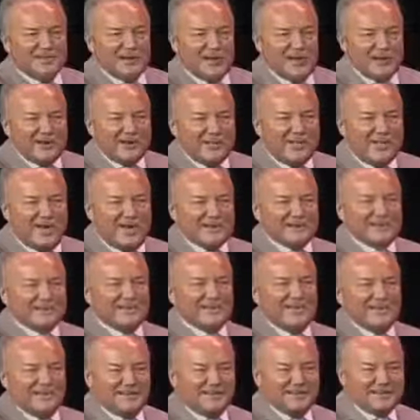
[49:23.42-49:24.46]
keen on the
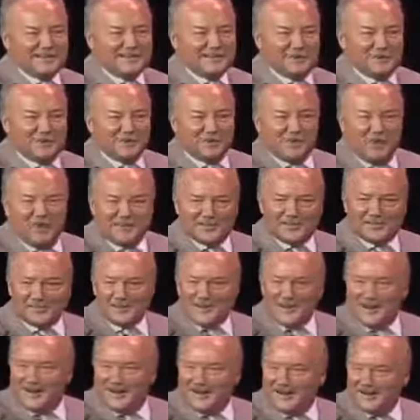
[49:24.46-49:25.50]
Palestinians as you once
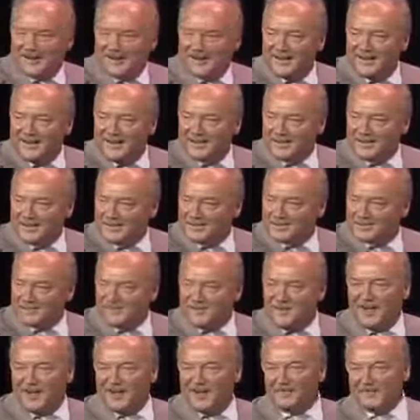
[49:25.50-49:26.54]
were,
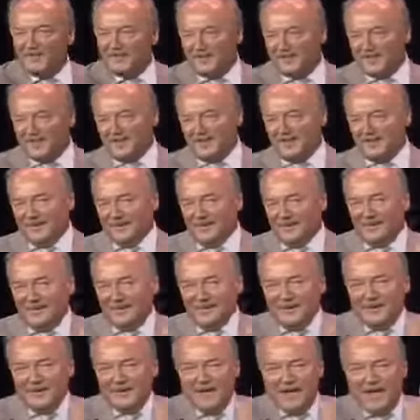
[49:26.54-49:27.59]
Christopher.
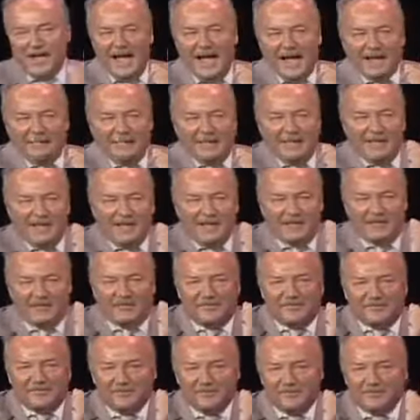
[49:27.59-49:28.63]
I believe
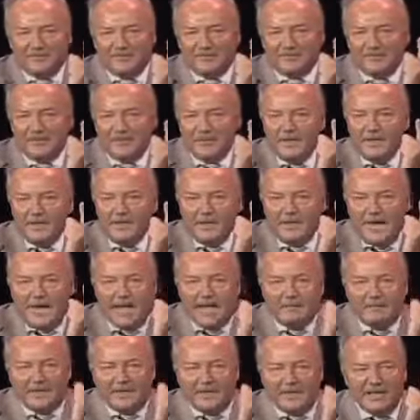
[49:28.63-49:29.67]

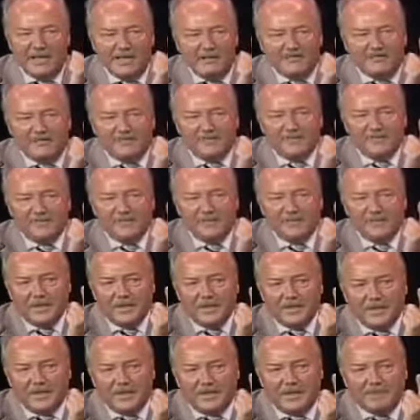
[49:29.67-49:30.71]

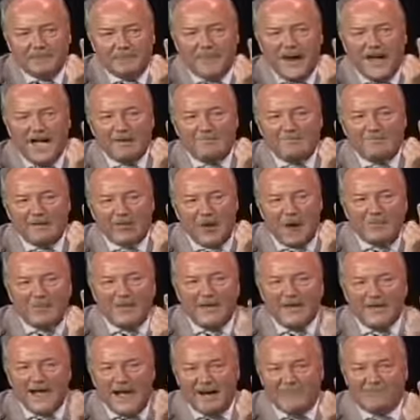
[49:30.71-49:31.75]
that by
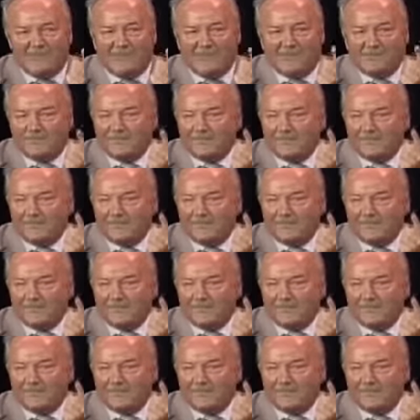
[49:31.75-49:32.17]
propping up